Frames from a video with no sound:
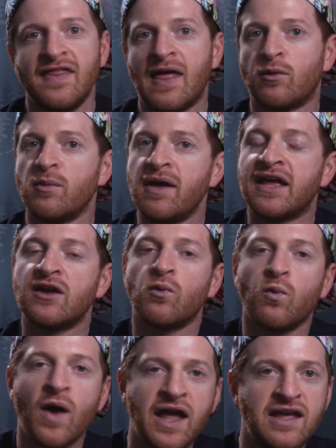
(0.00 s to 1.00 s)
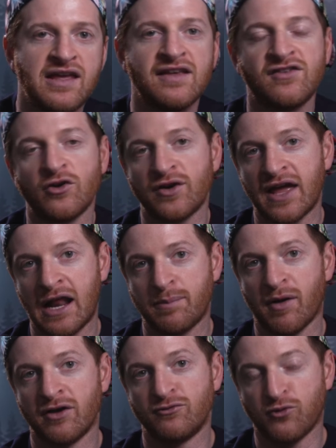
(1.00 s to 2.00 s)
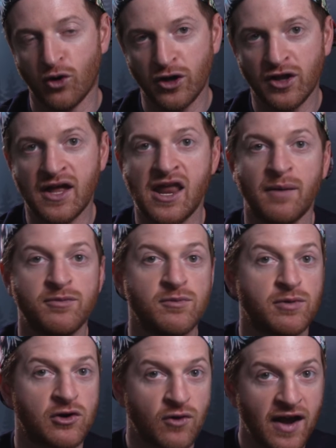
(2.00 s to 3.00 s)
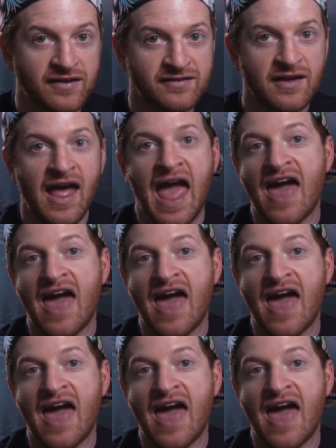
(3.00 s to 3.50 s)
that will make it way easier to get up on foil and help you progress,